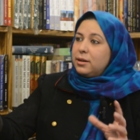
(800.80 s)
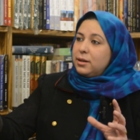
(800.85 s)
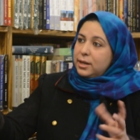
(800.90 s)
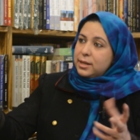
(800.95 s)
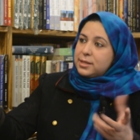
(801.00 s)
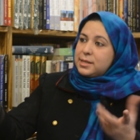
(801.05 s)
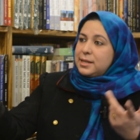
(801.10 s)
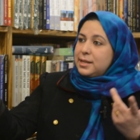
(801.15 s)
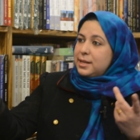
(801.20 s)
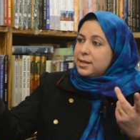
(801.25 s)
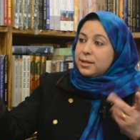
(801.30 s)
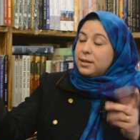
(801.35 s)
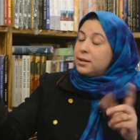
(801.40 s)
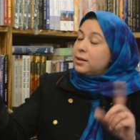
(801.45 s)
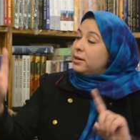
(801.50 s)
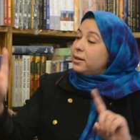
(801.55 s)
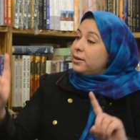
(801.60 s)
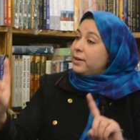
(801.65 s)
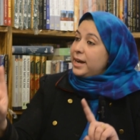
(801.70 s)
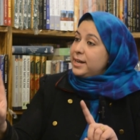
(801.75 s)
it's uh,
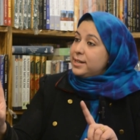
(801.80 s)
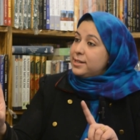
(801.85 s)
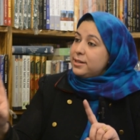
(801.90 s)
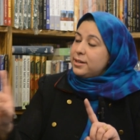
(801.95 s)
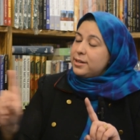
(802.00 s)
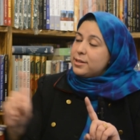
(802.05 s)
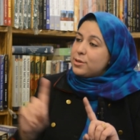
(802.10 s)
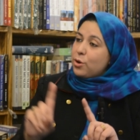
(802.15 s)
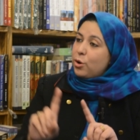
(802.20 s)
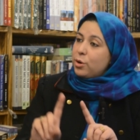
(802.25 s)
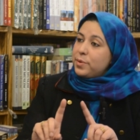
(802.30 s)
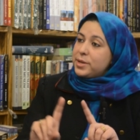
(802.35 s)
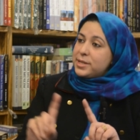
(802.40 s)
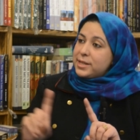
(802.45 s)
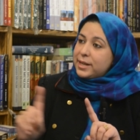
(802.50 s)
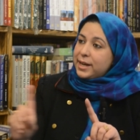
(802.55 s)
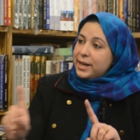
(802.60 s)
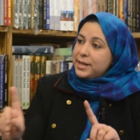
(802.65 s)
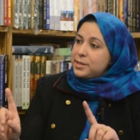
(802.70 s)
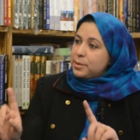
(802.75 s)
writer is always
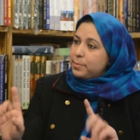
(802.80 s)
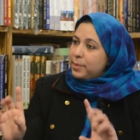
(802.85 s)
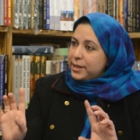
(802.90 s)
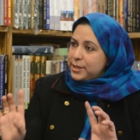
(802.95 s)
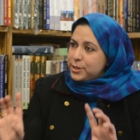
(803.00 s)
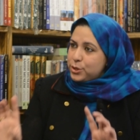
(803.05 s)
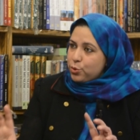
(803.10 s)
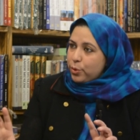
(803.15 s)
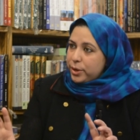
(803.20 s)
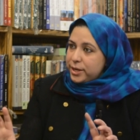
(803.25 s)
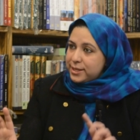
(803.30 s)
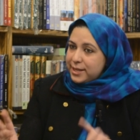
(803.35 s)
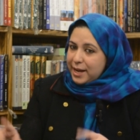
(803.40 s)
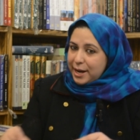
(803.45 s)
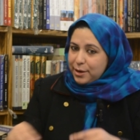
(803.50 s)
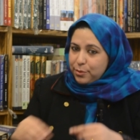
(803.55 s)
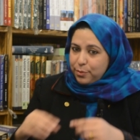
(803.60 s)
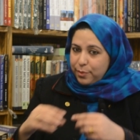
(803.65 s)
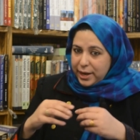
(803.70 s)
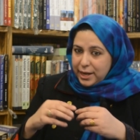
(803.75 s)
a writer by his choice.
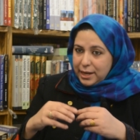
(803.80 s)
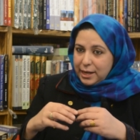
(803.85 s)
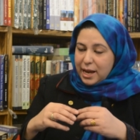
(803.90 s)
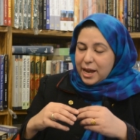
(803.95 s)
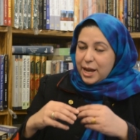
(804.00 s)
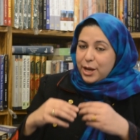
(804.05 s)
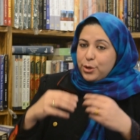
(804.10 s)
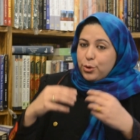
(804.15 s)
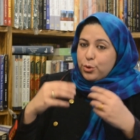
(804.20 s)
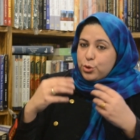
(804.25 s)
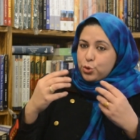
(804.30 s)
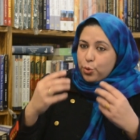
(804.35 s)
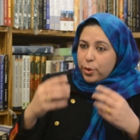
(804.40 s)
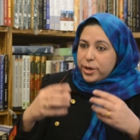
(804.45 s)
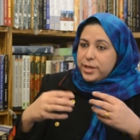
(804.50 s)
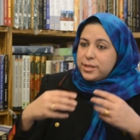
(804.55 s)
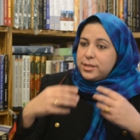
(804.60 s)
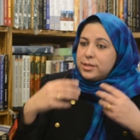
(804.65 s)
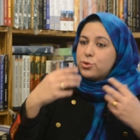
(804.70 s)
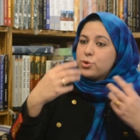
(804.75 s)
And when your
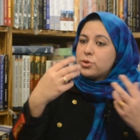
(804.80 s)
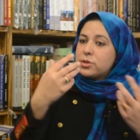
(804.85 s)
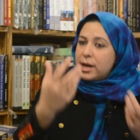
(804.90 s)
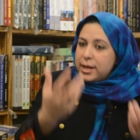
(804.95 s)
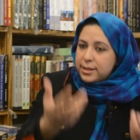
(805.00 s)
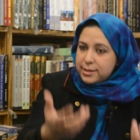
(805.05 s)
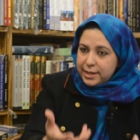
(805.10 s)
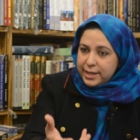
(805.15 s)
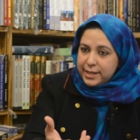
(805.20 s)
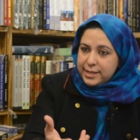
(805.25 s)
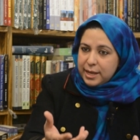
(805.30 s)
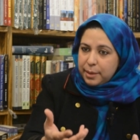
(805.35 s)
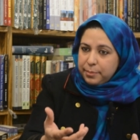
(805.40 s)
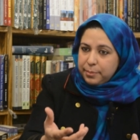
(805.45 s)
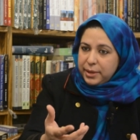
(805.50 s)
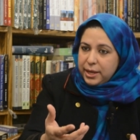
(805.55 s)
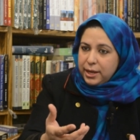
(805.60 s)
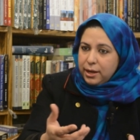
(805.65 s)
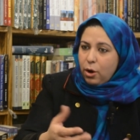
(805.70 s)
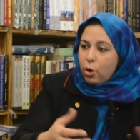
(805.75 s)
choice is to translate
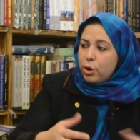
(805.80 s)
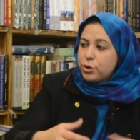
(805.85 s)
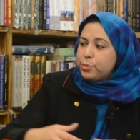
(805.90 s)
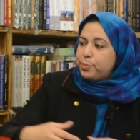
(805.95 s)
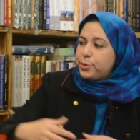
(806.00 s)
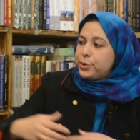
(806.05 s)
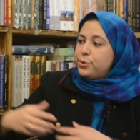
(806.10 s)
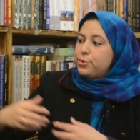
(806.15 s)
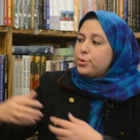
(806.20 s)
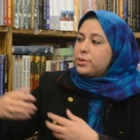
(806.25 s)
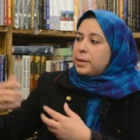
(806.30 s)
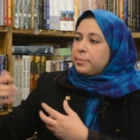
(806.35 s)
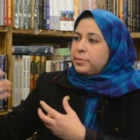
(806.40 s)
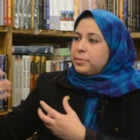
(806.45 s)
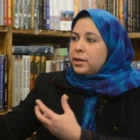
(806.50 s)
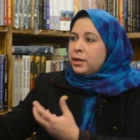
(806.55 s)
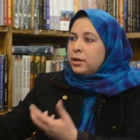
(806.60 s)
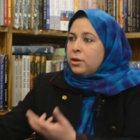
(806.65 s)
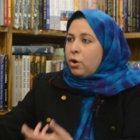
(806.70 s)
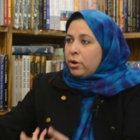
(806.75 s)
something or to produce
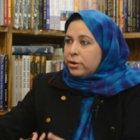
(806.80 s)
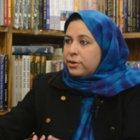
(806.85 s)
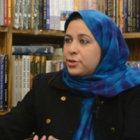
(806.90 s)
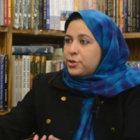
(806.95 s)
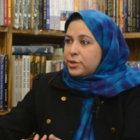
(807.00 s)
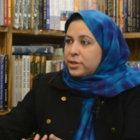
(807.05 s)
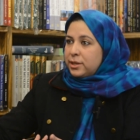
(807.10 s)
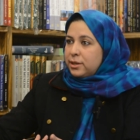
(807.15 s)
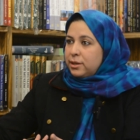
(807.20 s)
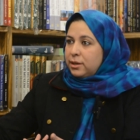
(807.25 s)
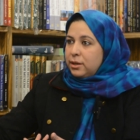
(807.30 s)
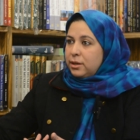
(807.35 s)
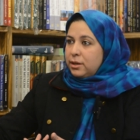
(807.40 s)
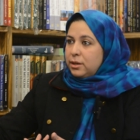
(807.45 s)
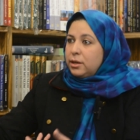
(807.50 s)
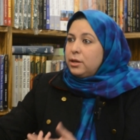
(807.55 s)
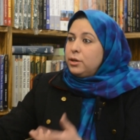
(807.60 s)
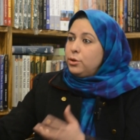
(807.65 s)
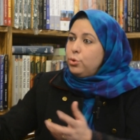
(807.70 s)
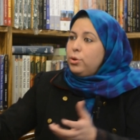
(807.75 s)
something in original,
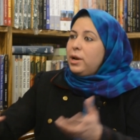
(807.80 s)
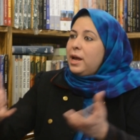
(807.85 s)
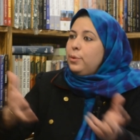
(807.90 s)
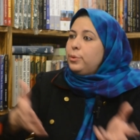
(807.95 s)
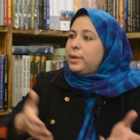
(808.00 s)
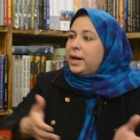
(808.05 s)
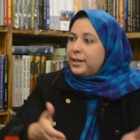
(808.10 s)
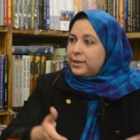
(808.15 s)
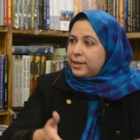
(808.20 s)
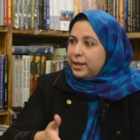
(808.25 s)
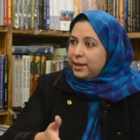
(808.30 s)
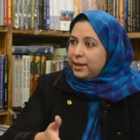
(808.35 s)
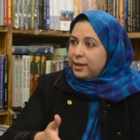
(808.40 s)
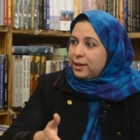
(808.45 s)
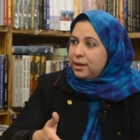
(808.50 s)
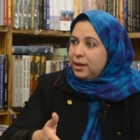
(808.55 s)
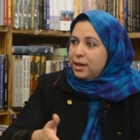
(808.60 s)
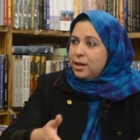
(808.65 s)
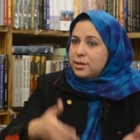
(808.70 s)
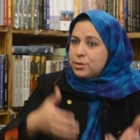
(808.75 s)
you love that thing.
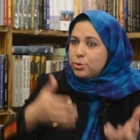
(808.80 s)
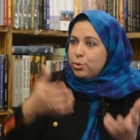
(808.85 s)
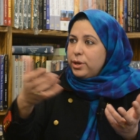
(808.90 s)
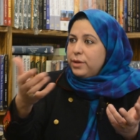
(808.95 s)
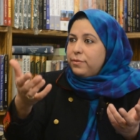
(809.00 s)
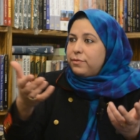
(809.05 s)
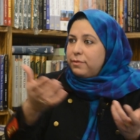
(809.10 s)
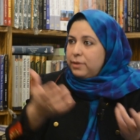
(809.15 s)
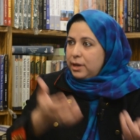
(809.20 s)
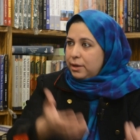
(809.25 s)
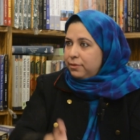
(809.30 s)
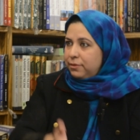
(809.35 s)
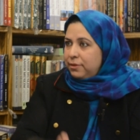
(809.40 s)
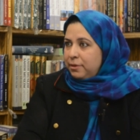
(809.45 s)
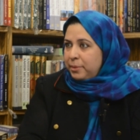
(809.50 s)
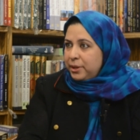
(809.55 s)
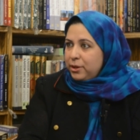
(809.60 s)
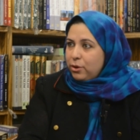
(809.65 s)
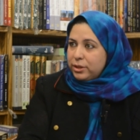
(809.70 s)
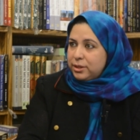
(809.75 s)
So if a
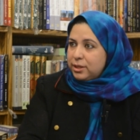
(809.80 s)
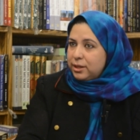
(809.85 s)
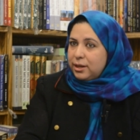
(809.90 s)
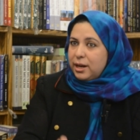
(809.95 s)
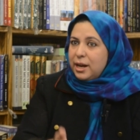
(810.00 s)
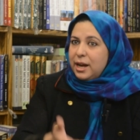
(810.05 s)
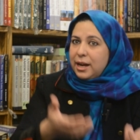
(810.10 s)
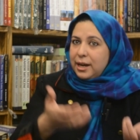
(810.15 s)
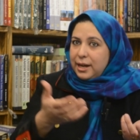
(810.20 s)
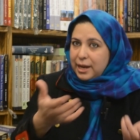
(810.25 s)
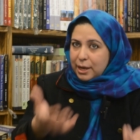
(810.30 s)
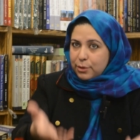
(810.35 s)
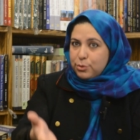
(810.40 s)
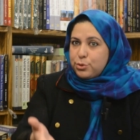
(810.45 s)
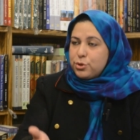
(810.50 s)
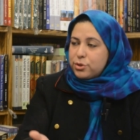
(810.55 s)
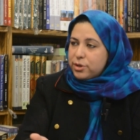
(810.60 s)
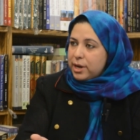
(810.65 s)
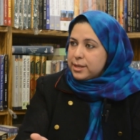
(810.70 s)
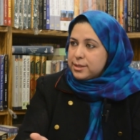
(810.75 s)
woman author loves
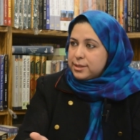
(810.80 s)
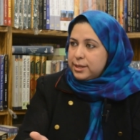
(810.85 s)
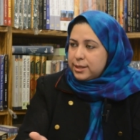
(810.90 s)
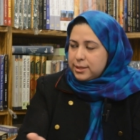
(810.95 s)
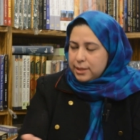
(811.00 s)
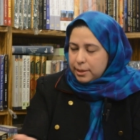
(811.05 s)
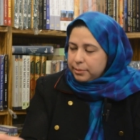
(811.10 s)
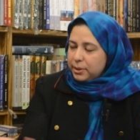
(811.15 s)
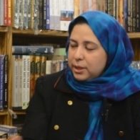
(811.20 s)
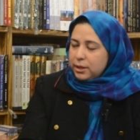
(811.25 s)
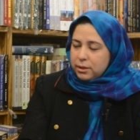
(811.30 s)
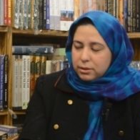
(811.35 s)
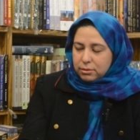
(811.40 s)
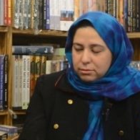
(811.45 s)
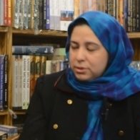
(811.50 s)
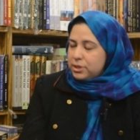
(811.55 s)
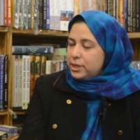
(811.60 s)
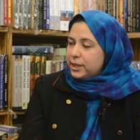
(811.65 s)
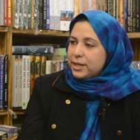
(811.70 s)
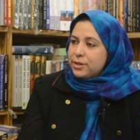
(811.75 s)
to translate something,
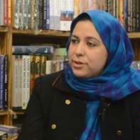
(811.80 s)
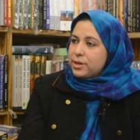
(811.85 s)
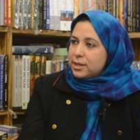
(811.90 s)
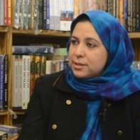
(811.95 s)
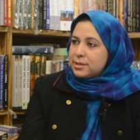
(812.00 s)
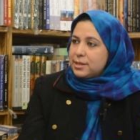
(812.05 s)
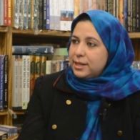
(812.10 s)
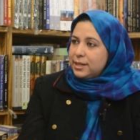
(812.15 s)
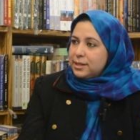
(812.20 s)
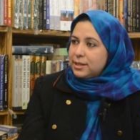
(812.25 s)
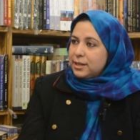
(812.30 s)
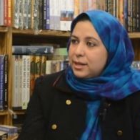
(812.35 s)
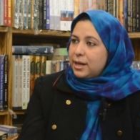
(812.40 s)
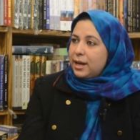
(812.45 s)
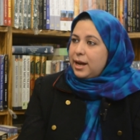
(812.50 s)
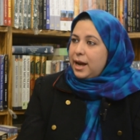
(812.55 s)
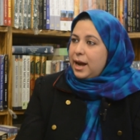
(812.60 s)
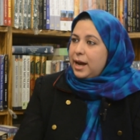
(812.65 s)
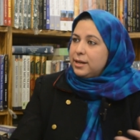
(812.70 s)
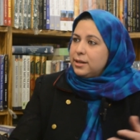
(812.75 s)
she can translate.
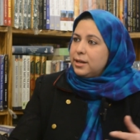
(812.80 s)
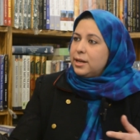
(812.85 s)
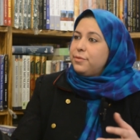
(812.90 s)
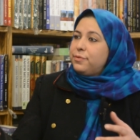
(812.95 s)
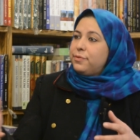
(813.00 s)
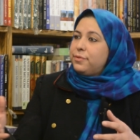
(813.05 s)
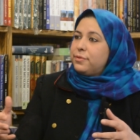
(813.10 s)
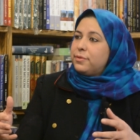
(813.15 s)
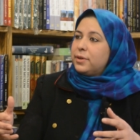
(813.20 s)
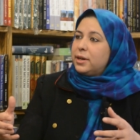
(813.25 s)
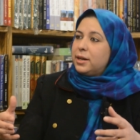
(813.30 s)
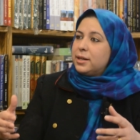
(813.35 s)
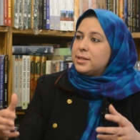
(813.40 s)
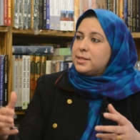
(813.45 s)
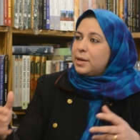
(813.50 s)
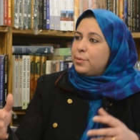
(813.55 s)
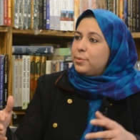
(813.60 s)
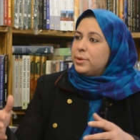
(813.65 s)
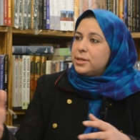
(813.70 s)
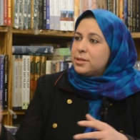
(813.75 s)
And if uh,
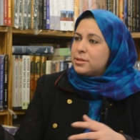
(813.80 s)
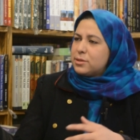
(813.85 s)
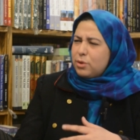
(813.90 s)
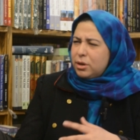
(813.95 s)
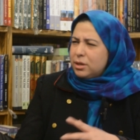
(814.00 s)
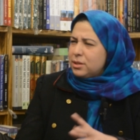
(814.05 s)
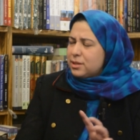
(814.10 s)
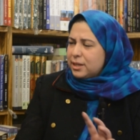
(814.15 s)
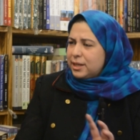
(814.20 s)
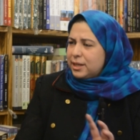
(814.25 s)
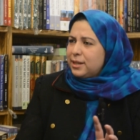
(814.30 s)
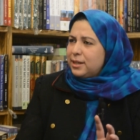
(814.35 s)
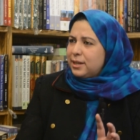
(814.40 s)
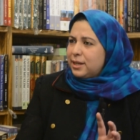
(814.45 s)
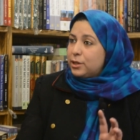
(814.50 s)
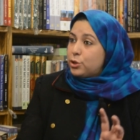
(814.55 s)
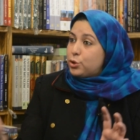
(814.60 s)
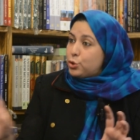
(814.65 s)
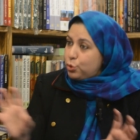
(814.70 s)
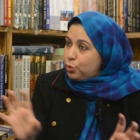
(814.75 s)
someone is not in
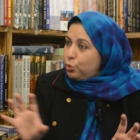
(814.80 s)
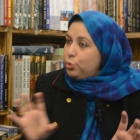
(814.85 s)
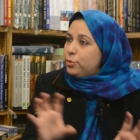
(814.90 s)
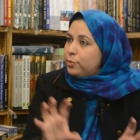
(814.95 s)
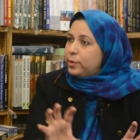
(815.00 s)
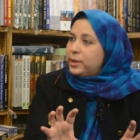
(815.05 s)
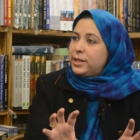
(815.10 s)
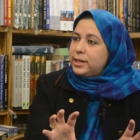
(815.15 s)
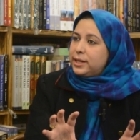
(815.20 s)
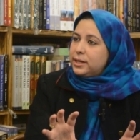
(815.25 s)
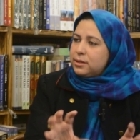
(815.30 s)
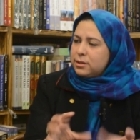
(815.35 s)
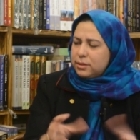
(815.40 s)
tune with it,